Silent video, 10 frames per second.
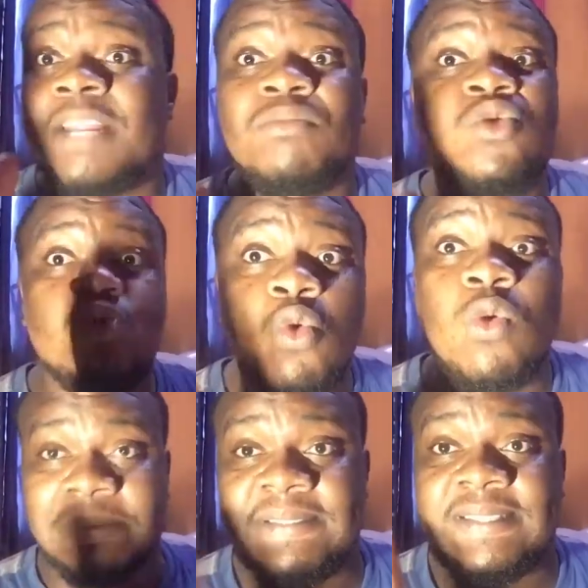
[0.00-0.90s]
he
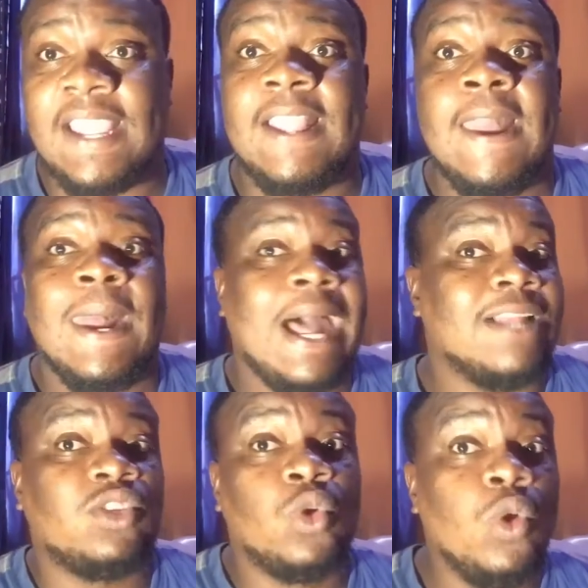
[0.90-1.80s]
knows, say,
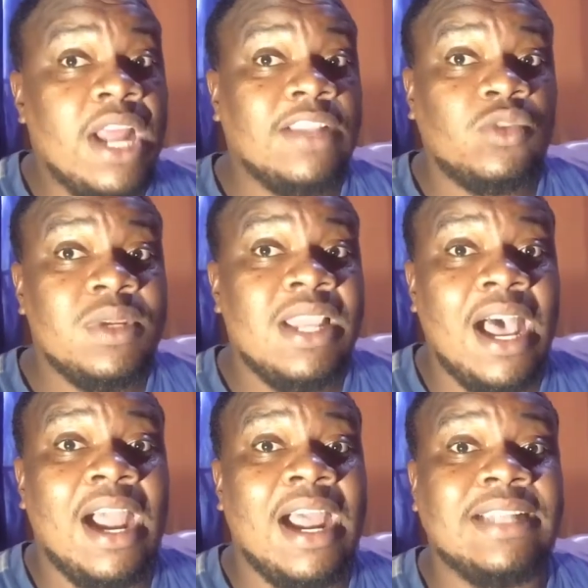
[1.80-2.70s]
as good as we
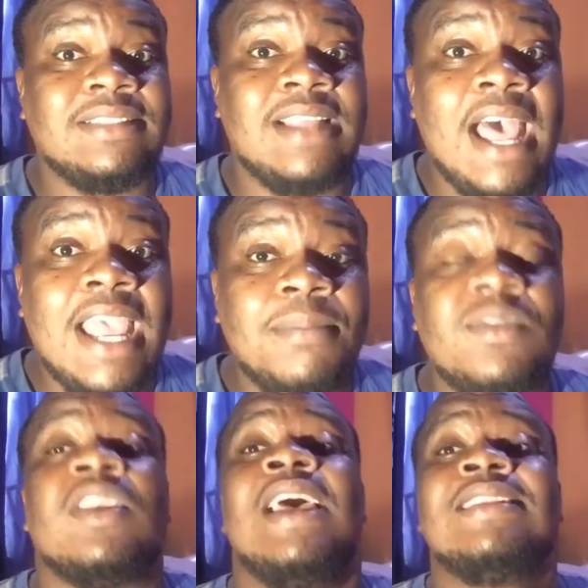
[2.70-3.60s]
are at
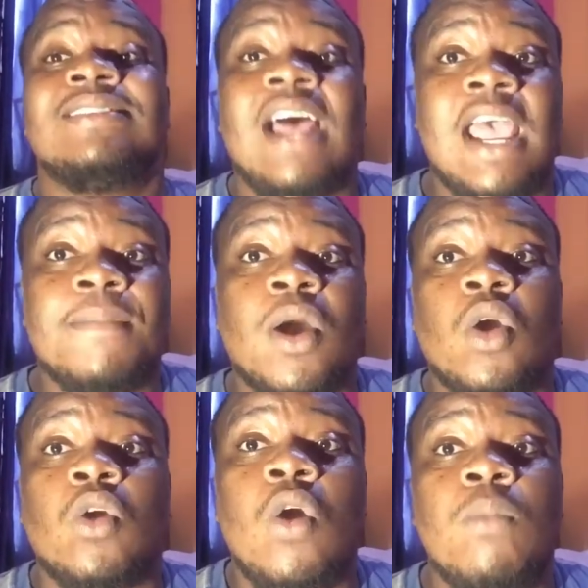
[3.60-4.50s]
times, time are
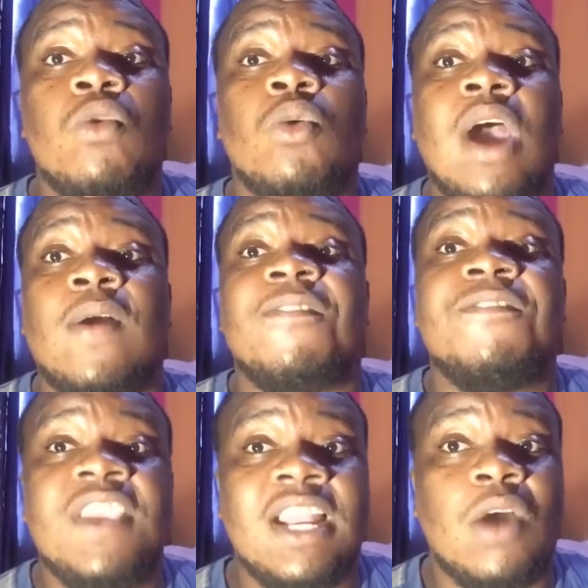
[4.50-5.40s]
gonna come where we are gonna
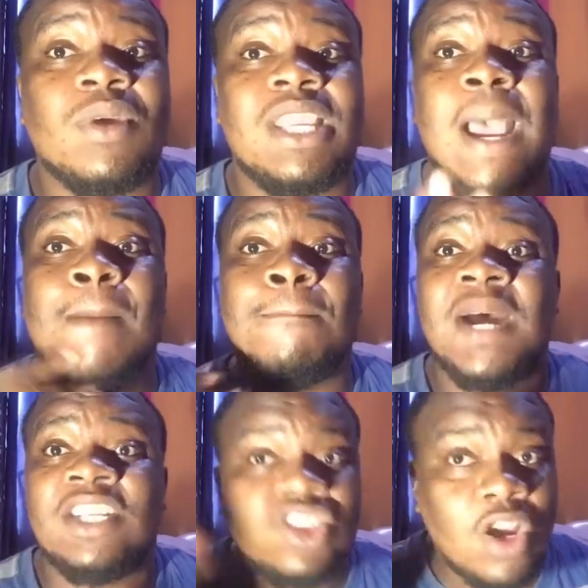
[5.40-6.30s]
fail and we can't
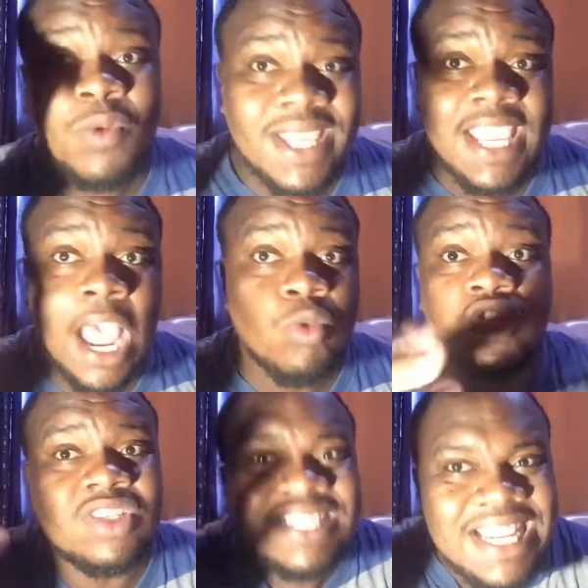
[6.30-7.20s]
manage, and we
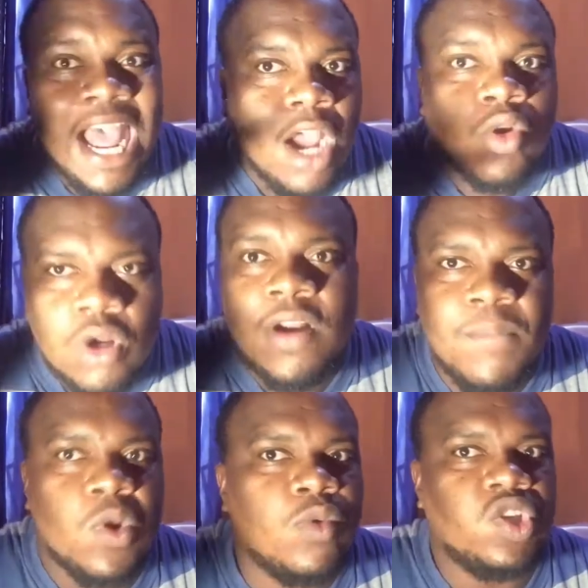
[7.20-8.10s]
just can't go no
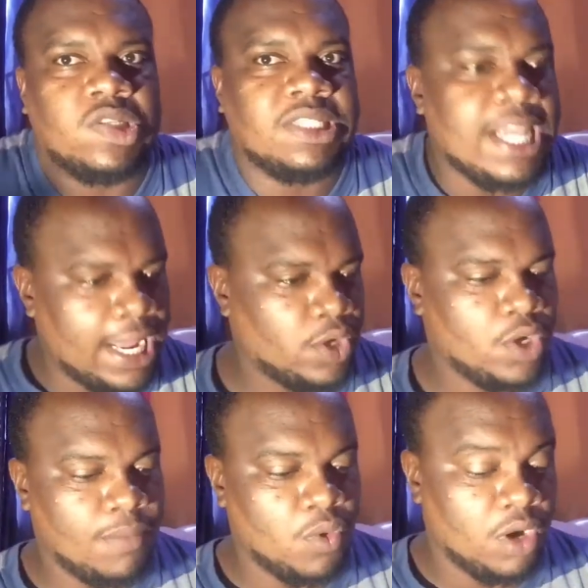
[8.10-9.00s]
more, we just can't do
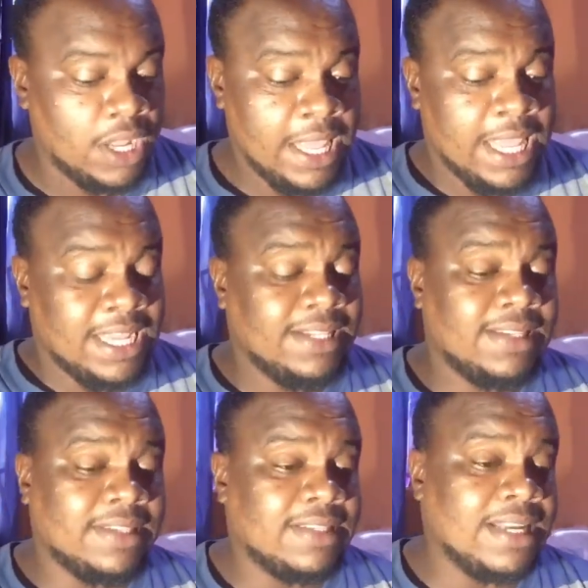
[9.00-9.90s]
no more. He
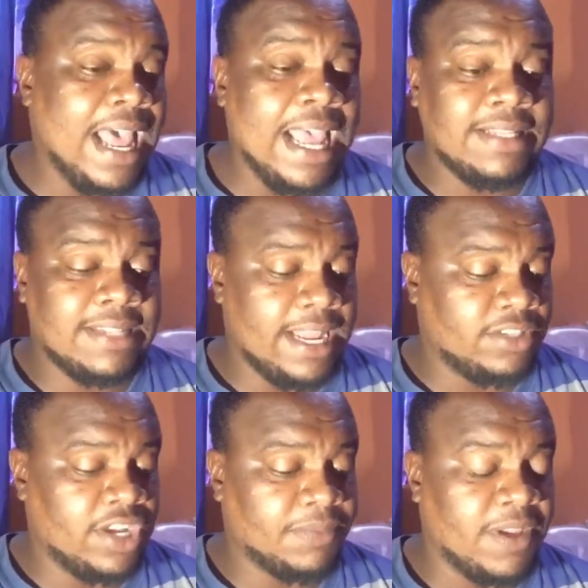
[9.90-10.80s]
says in Isaiah
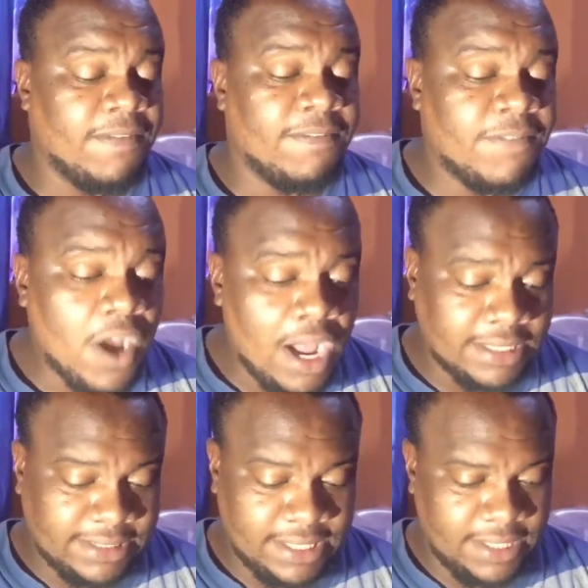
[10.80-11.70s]
chapter
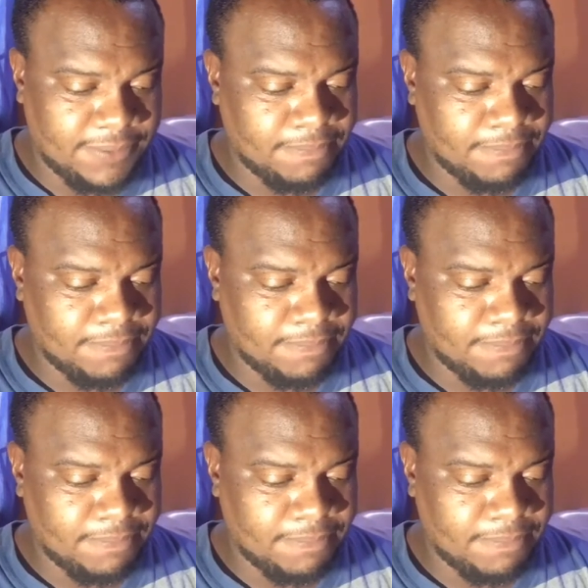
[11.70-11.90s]
40,